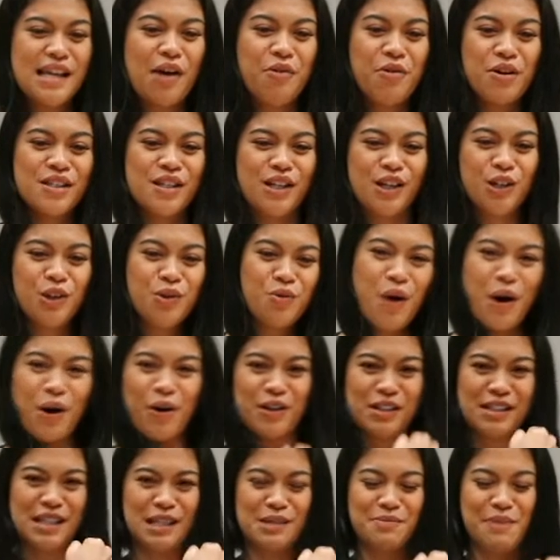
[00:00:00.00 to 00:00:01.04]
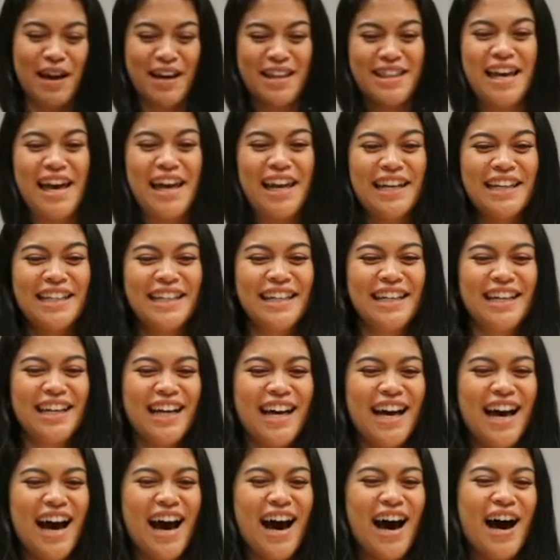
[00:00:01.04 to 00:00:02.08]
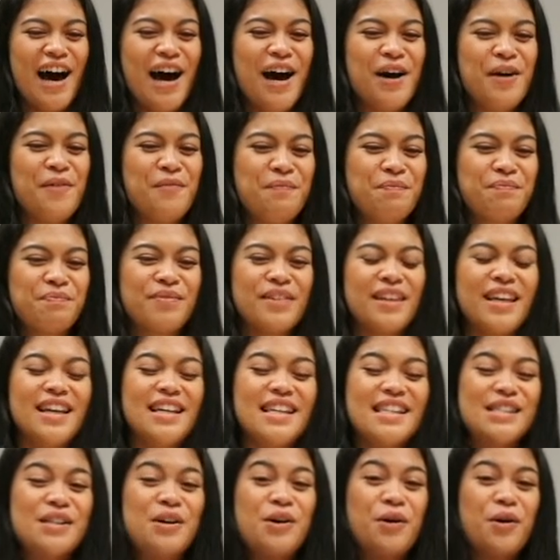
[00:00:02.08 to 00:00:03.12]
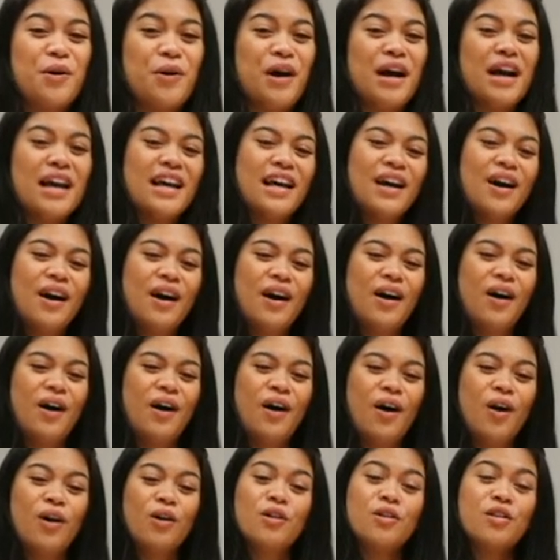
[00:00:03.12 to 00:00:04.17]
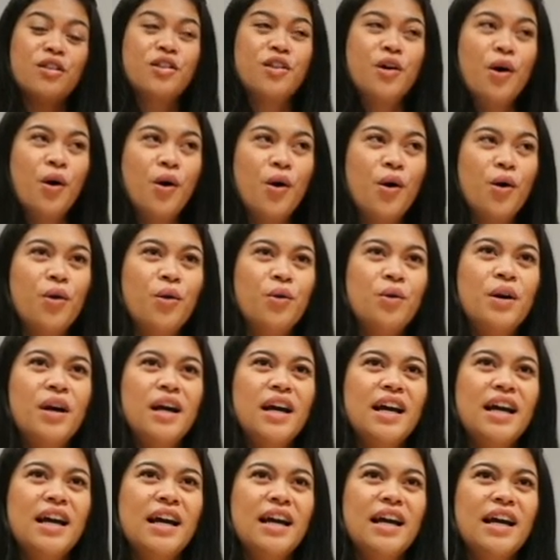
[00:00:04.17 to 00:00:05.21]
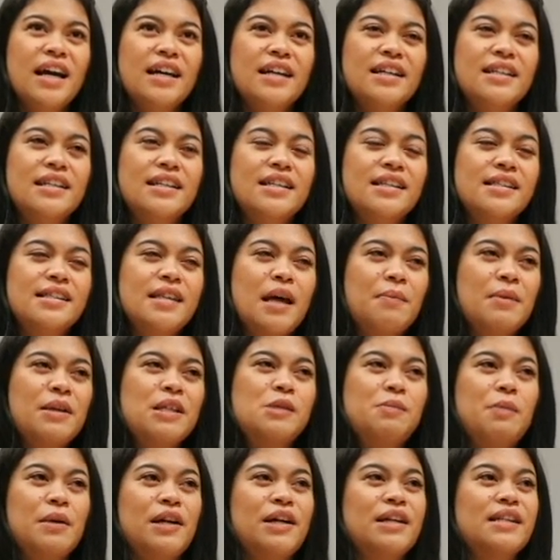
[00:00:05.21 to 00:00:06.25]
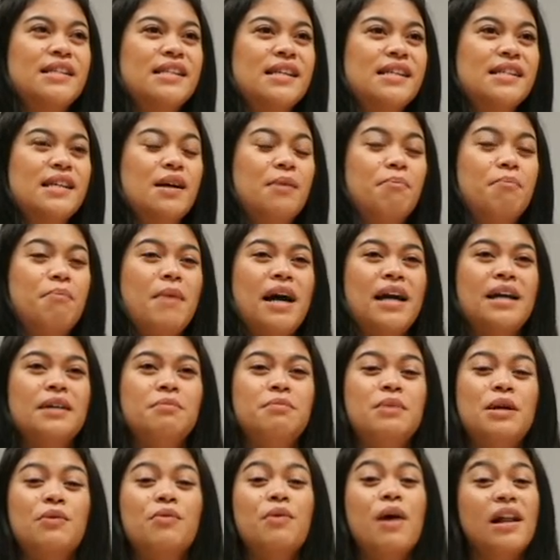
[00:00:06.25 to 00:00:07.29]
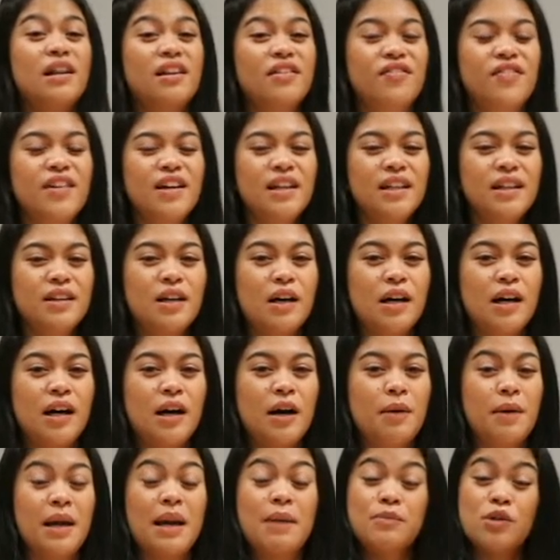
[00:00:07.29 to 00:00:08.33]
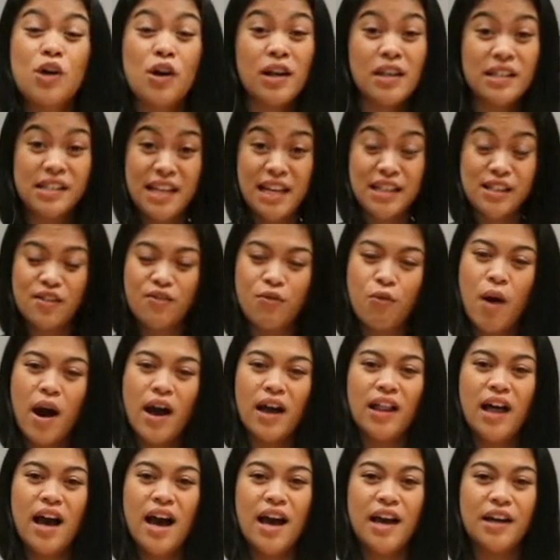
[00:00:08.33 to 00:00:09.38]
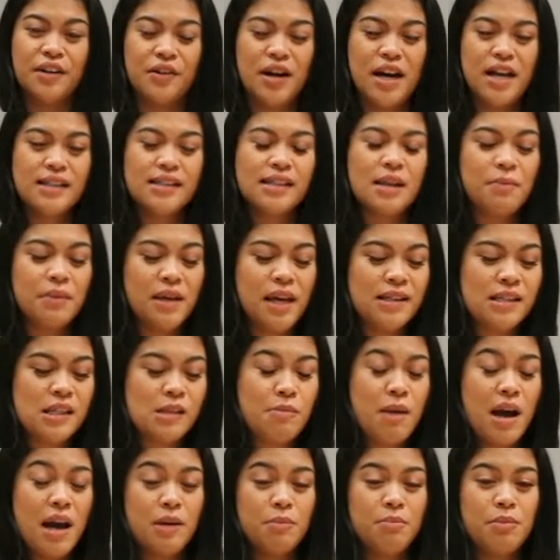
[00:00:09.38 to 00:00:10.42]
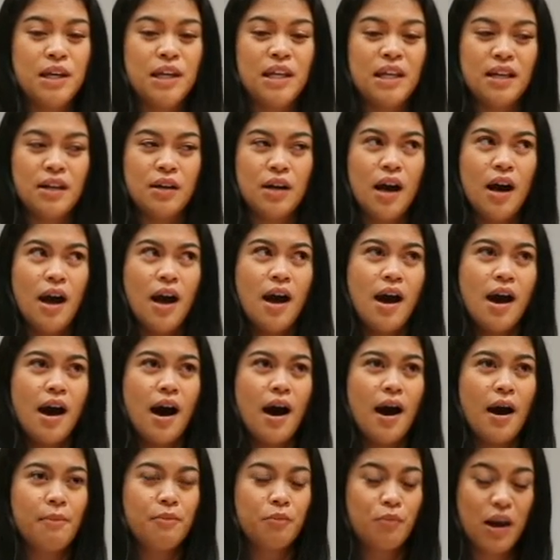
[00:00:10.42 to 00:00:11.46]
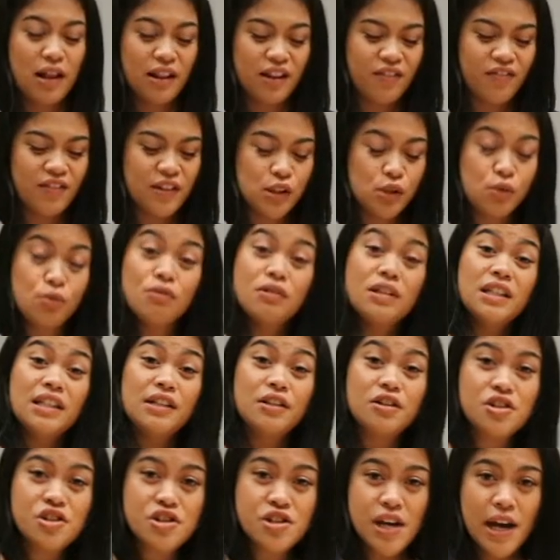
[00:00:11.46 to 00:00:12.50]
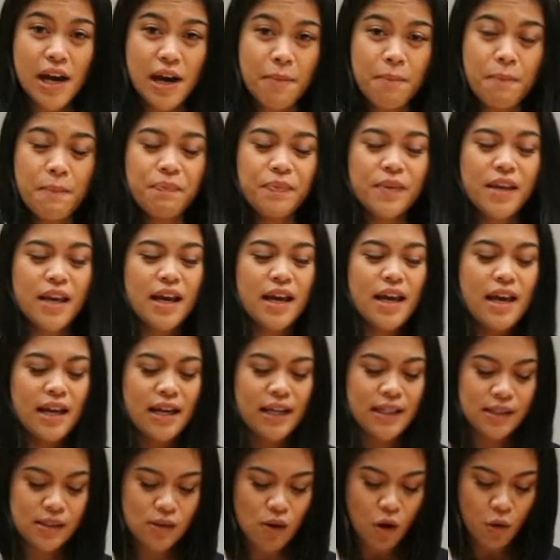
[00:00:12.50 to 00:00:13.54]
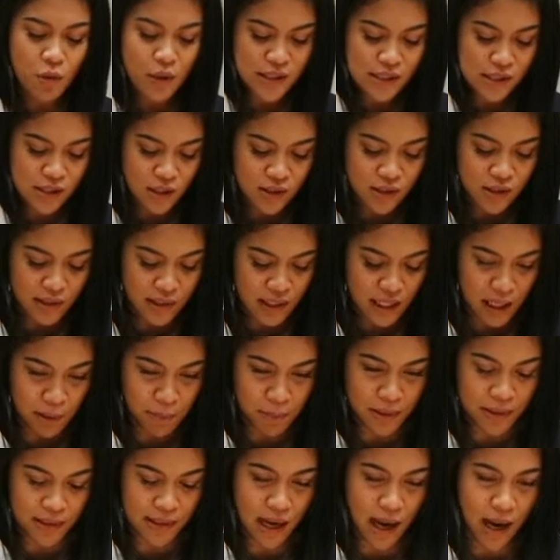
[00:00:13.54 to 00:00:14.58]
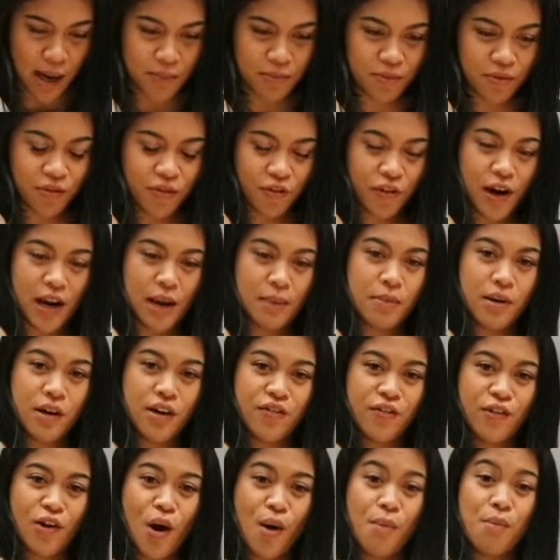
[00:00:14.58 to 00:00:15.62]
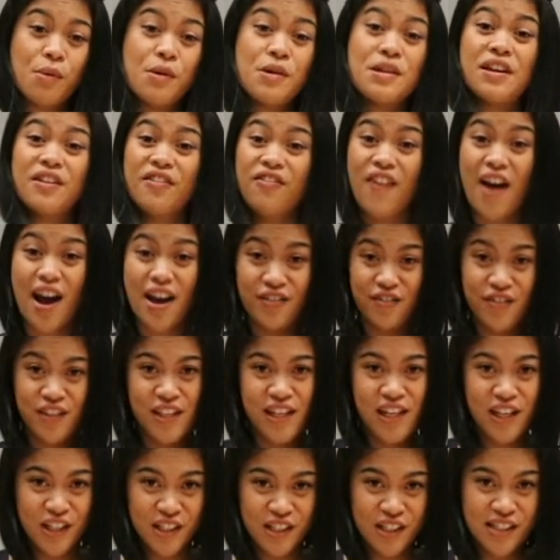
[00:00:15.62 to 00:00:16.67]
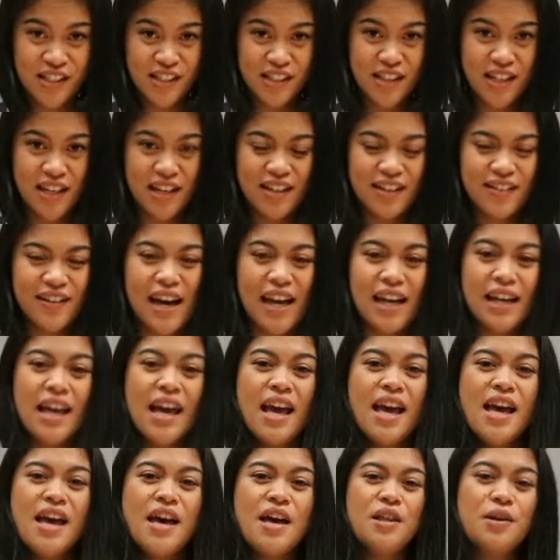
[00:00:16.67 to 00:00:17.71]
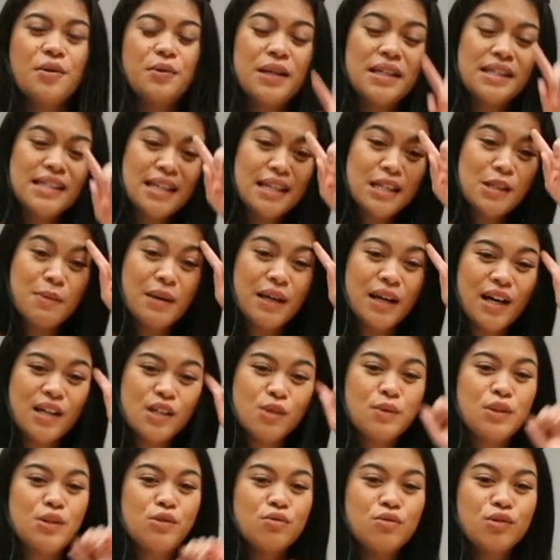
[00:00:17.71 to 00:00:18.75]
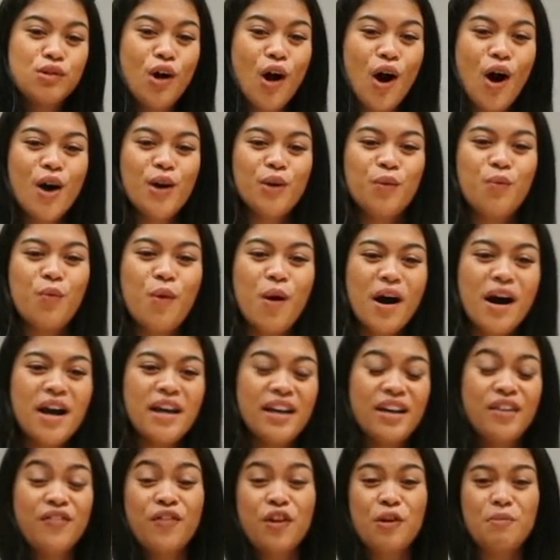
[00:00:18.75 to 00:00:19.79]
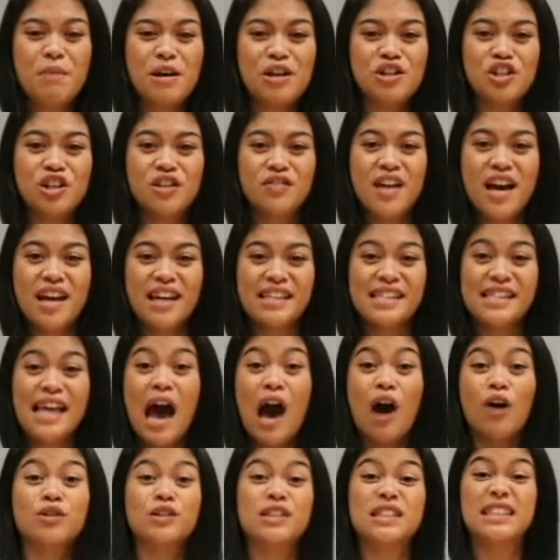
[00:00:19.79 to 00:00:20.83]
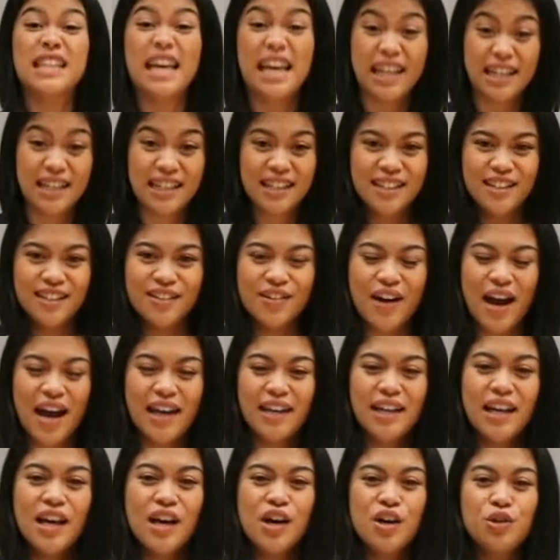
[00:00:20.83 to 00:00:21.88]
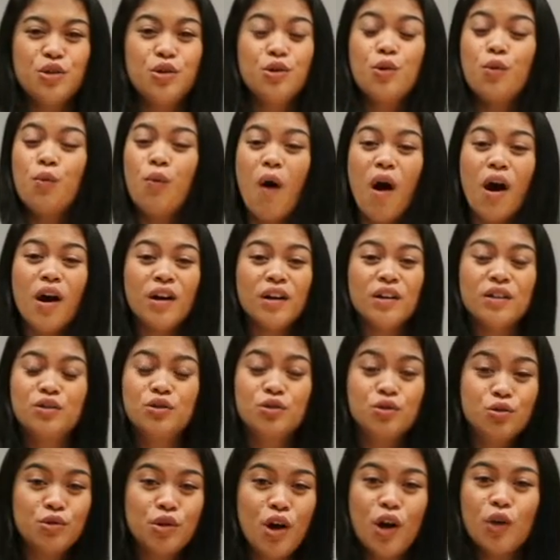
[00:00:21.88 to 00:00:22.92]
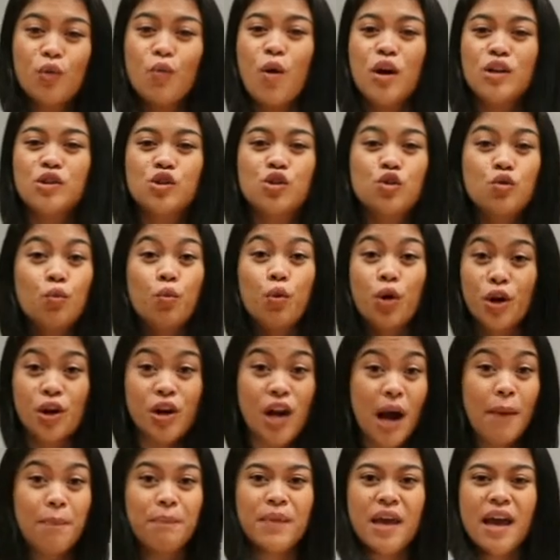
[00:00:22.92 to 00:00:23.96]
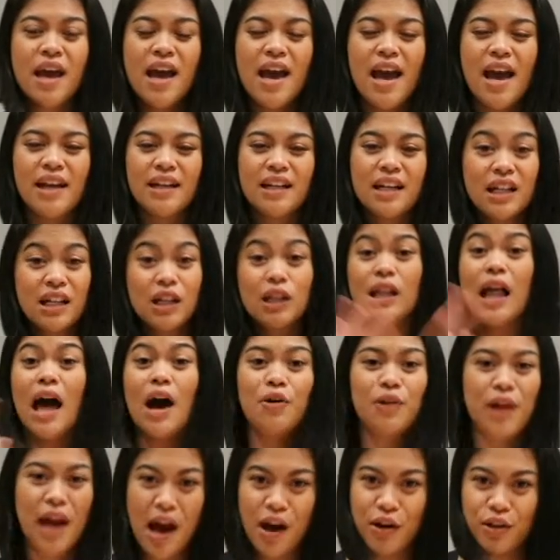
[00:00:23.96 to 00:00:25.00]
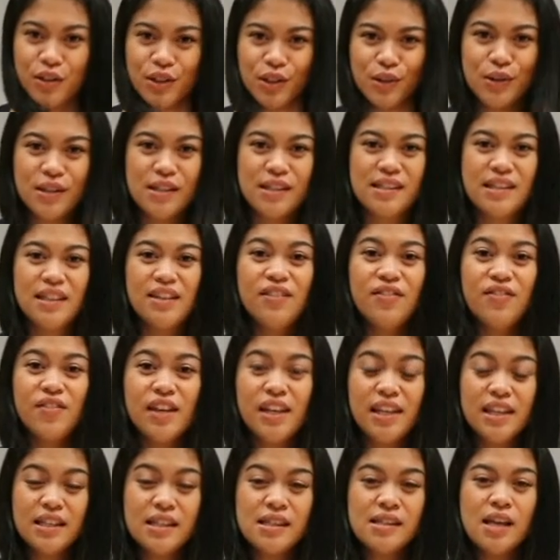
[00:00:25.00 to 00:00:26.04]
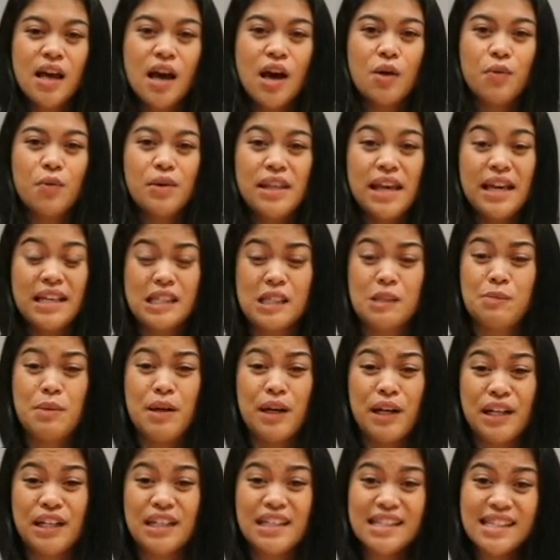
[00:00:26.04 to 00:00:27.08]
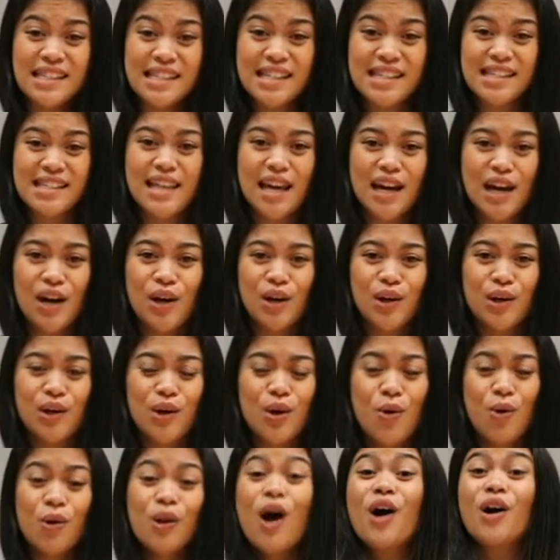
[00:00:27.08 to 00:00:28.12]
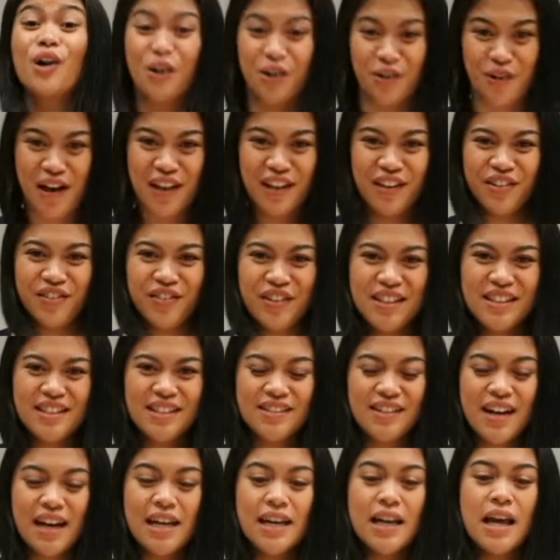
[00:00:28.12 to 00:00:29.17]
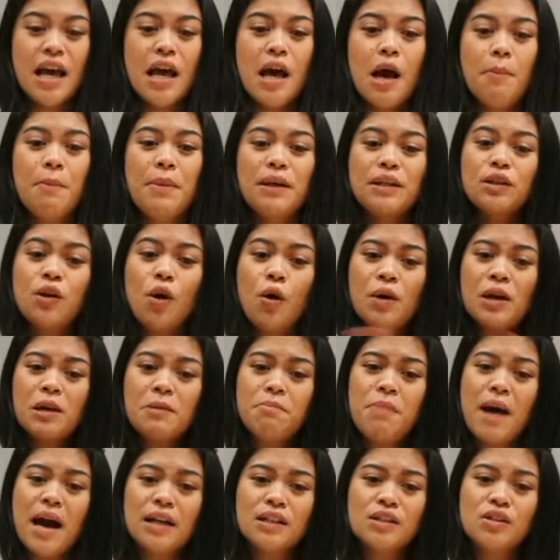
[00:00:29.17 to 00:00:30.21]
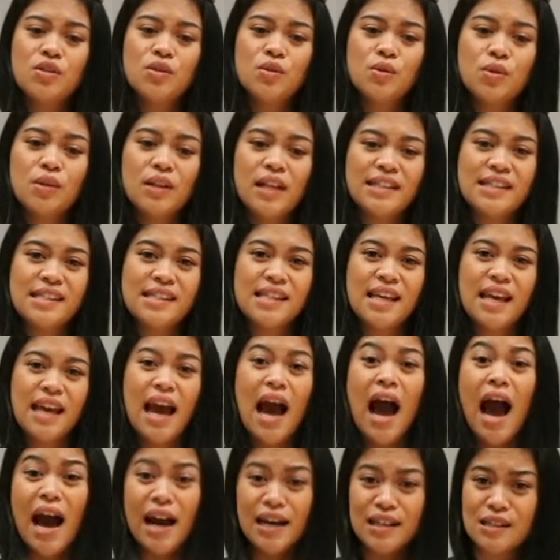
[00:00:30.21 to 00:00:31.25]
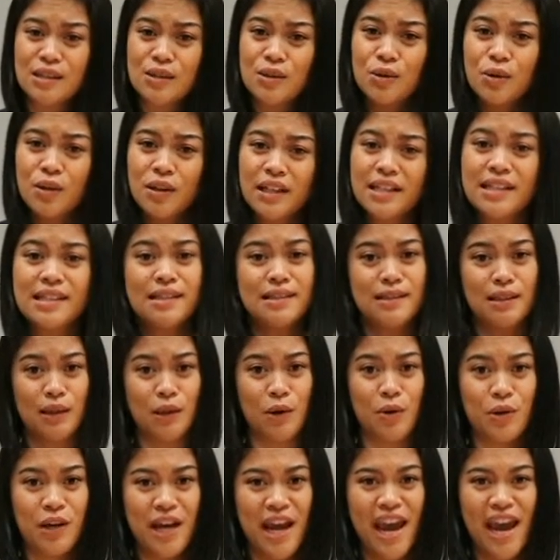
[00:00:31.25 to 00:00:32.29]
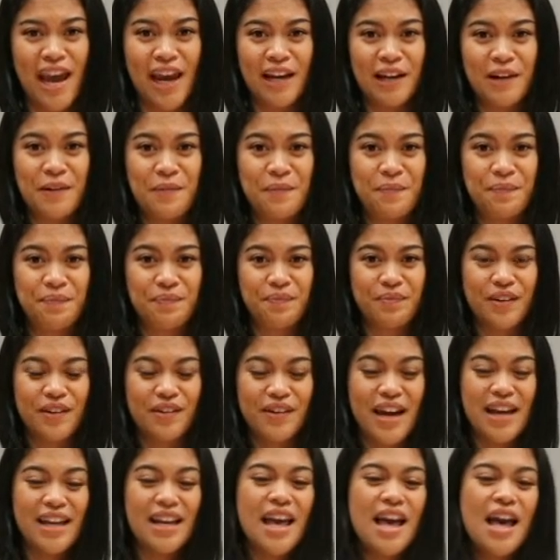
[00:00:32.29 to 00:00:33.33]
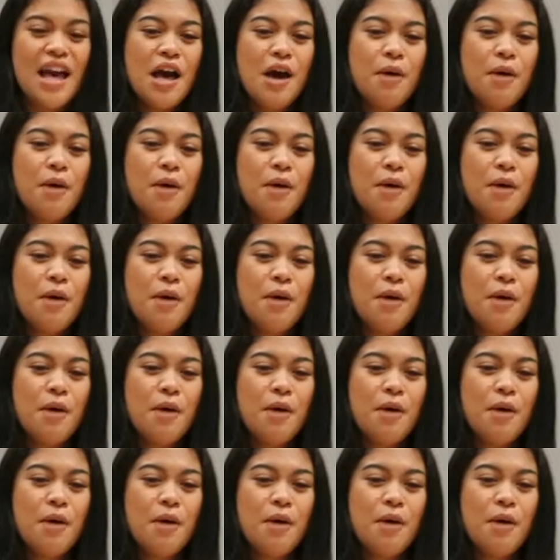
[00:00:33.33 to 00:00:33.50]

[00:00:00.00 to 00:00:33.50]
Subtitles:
I was a ketua OSIS back then. So although some experiences might be relevant, and I'm talking in case of YLI, right? Some cases might be relevant to leadership. It's always good to keep a time frame of not more than 5 years, right? The reason is because we do not want information that is outdated, right? You do not want to word up and cloud out your CVs with experiences that are no longer relevant, right? But going back to, let's say, high school is still okay, right?